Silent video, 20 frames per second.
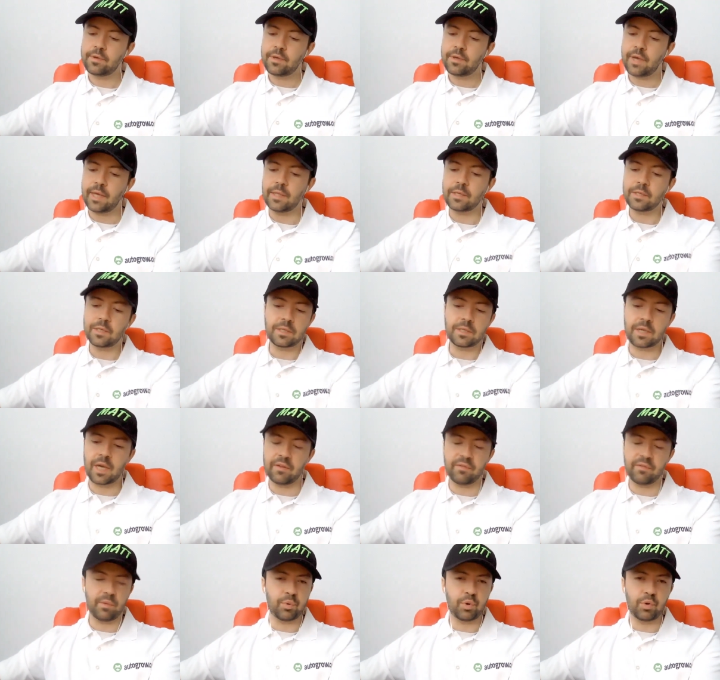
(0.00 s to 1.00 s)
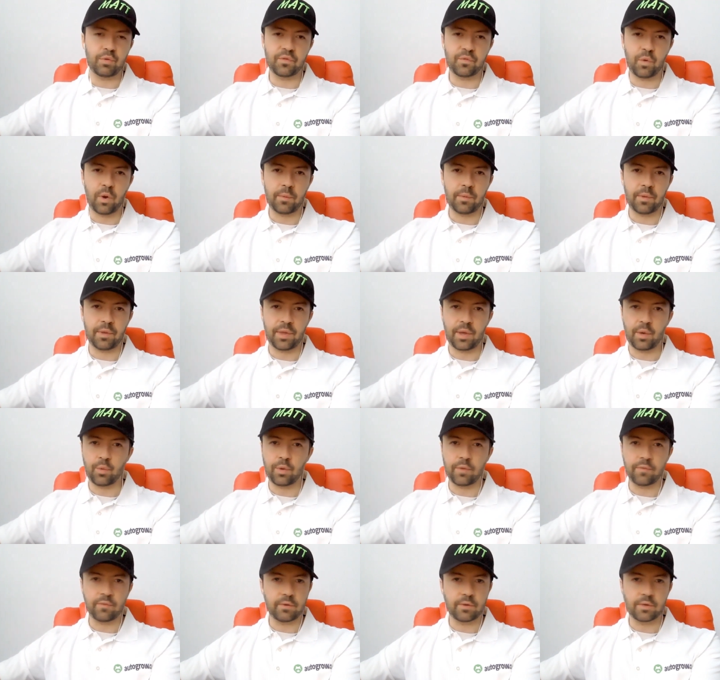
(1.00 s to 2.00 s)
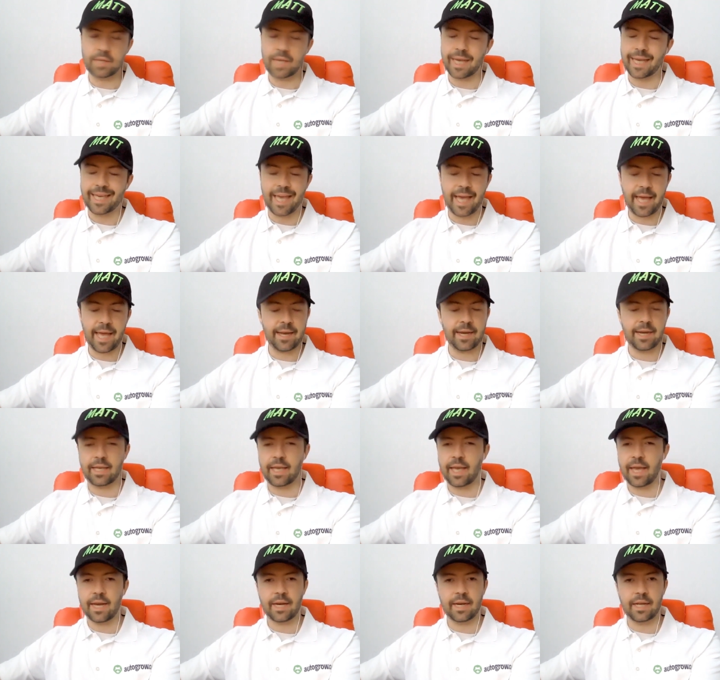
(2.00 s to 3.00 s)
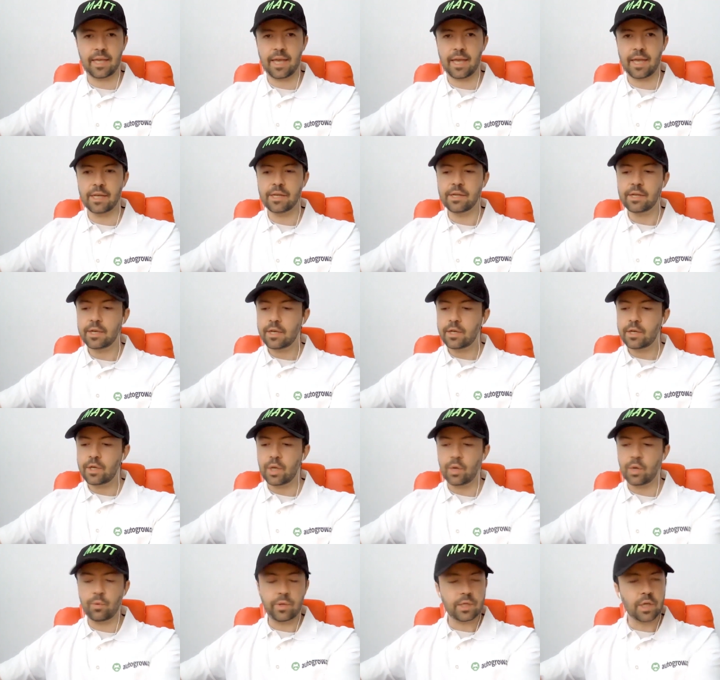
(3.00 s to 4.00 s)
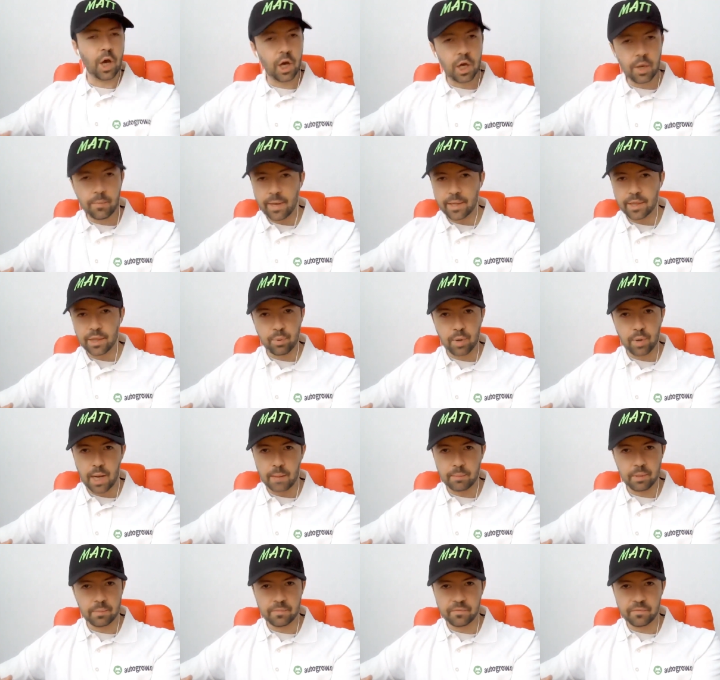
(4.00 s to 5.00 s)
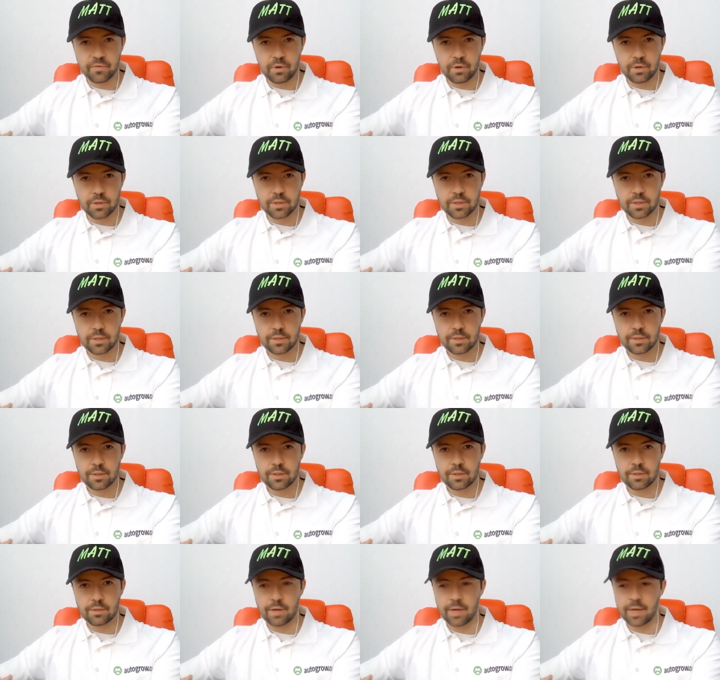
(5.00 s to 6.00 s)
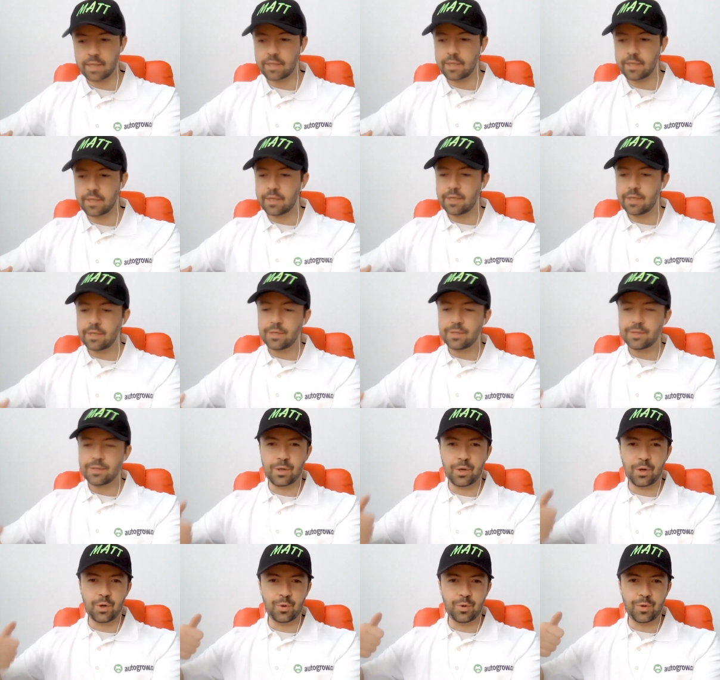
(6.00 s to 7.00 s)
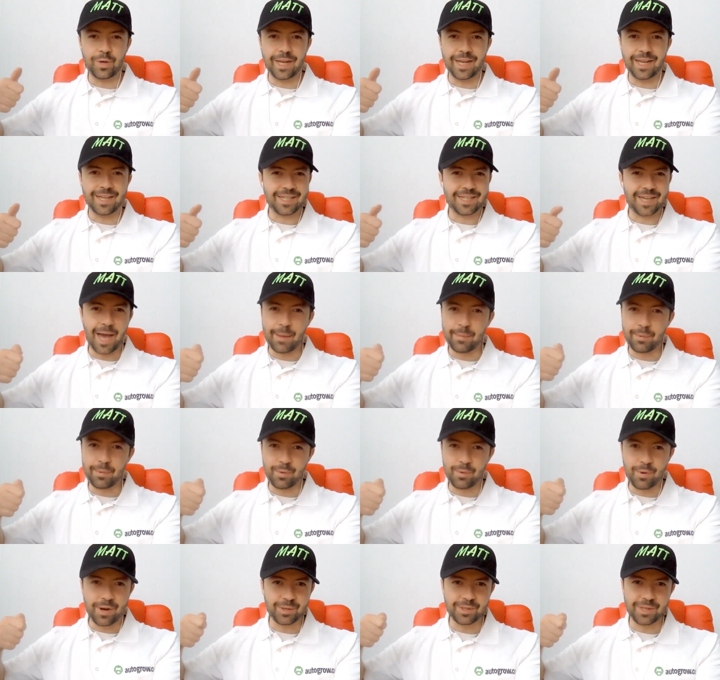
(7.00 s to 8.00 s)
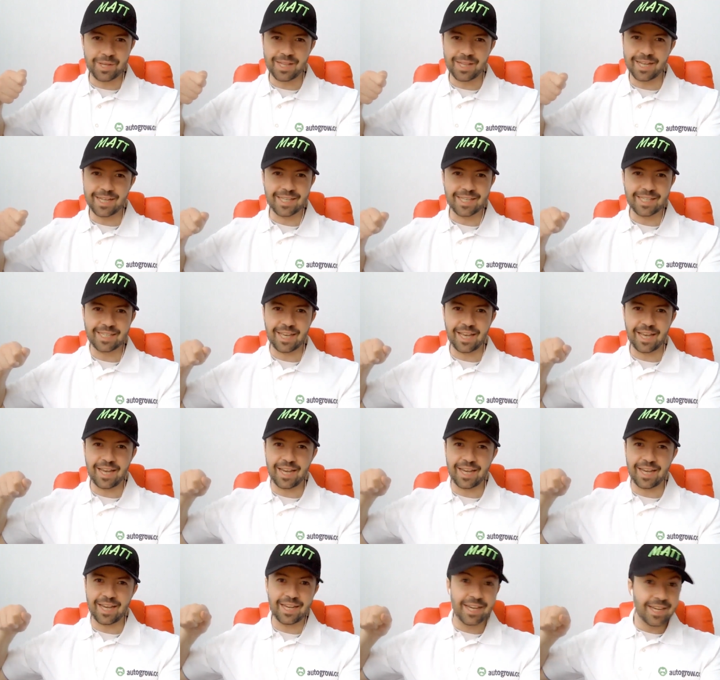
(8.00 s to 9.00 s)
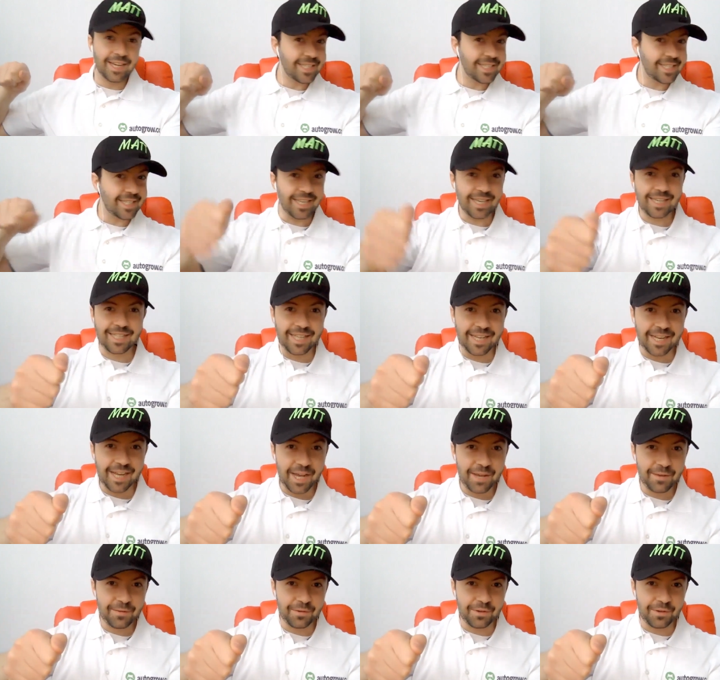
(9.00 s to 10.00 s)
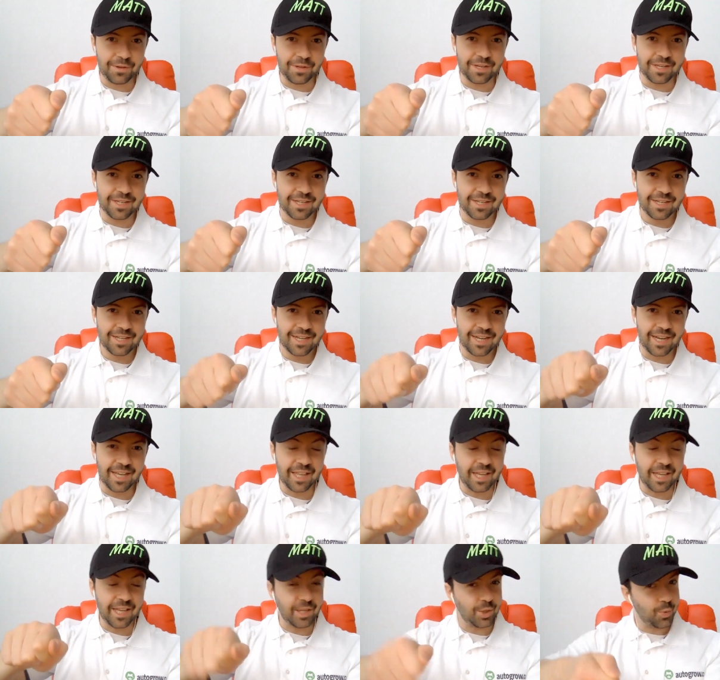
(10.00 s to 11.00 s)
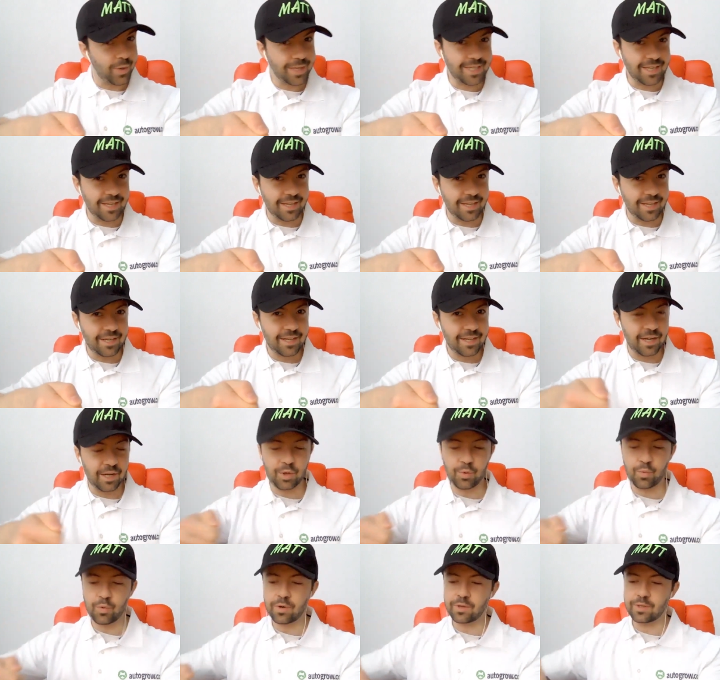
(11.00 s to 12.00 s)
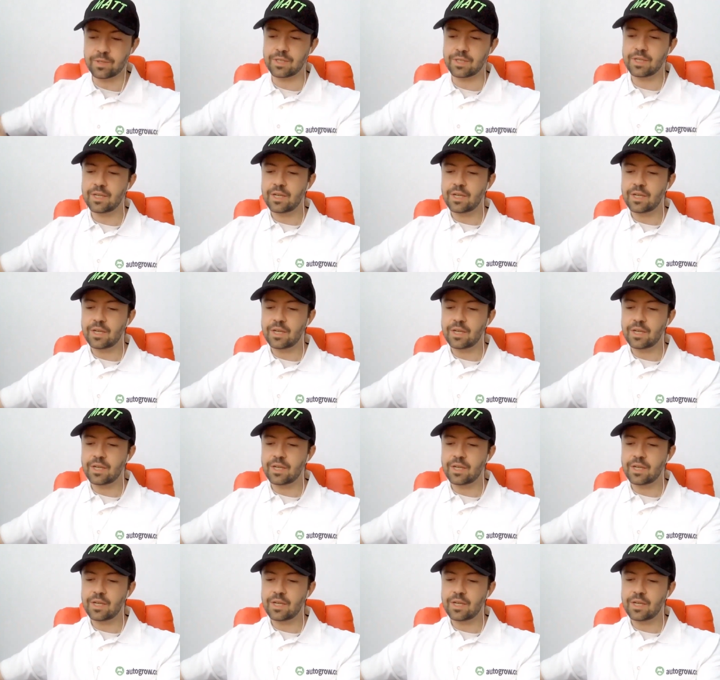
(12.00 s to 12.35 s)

and this is kind of a proven formula that we've used again and again and again, you know, we talk about the problem first, right? So copywriters, they like to say, stick the knife in and then twist it. In other words,